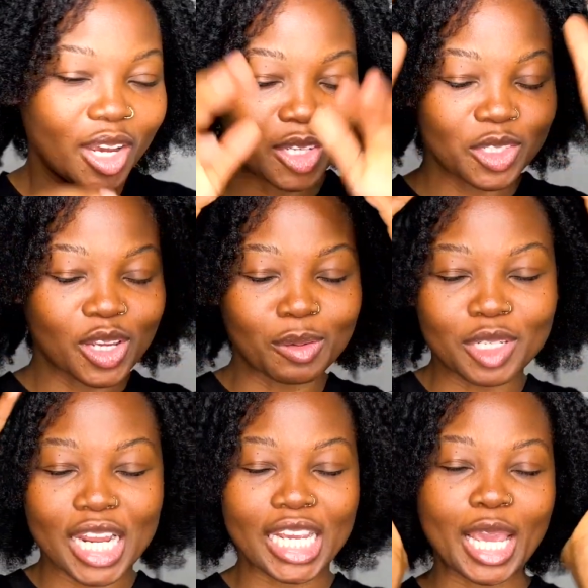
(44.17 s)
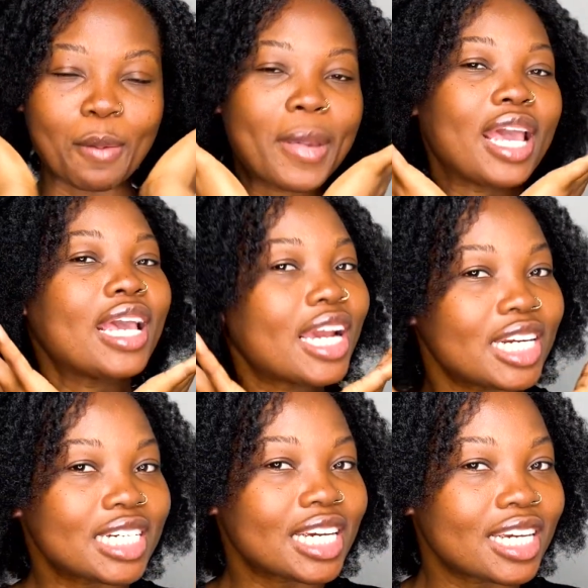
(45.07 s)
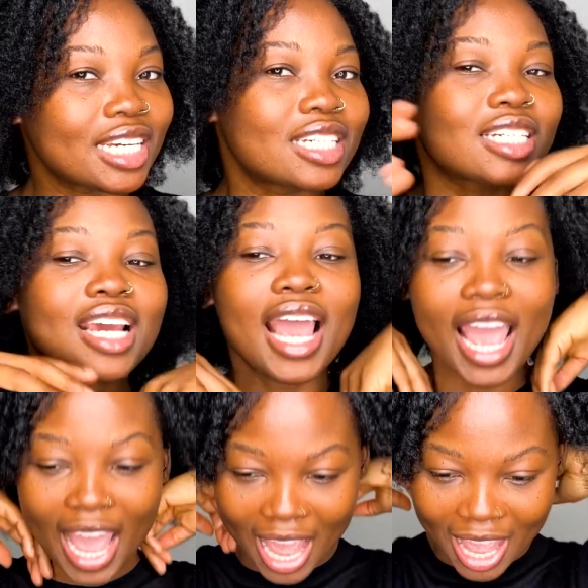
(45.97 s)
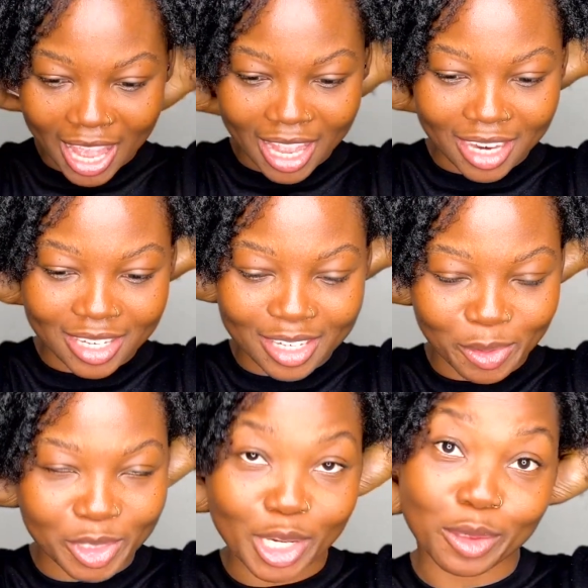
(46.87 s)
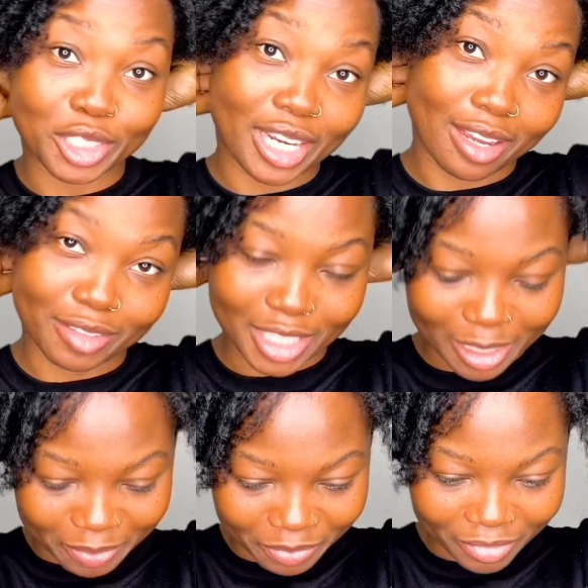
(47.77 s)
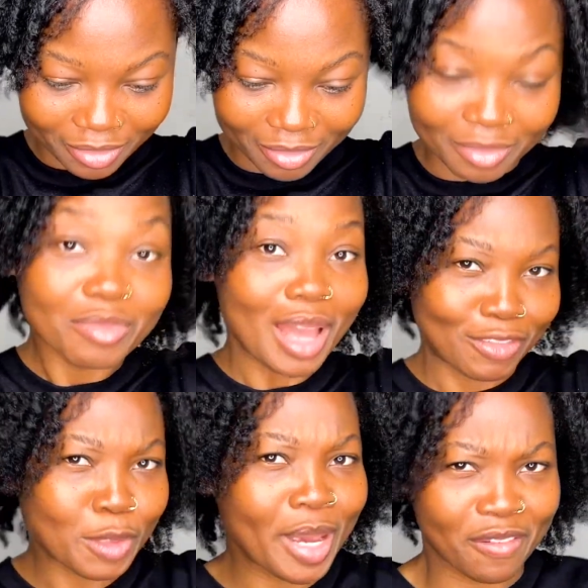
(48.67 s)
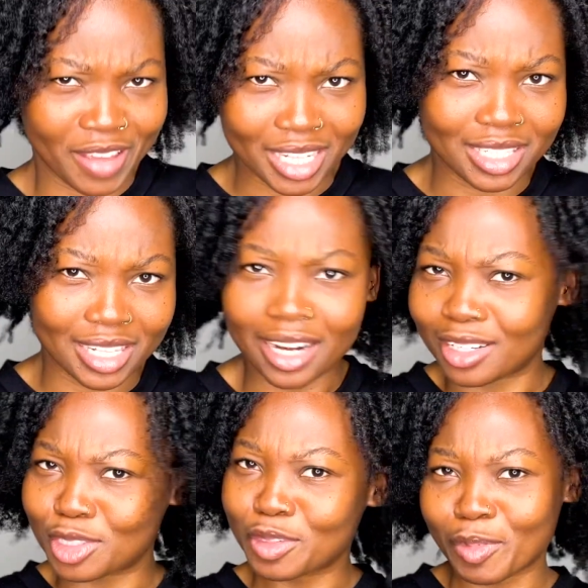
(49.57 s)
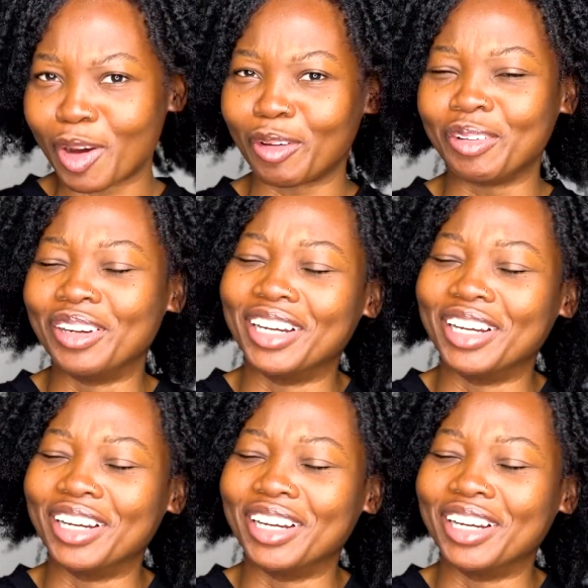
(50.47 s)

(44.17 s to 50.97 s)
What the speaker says: So I'm trying to get my hair did, and we shall wash it after my event, that is tomorrow.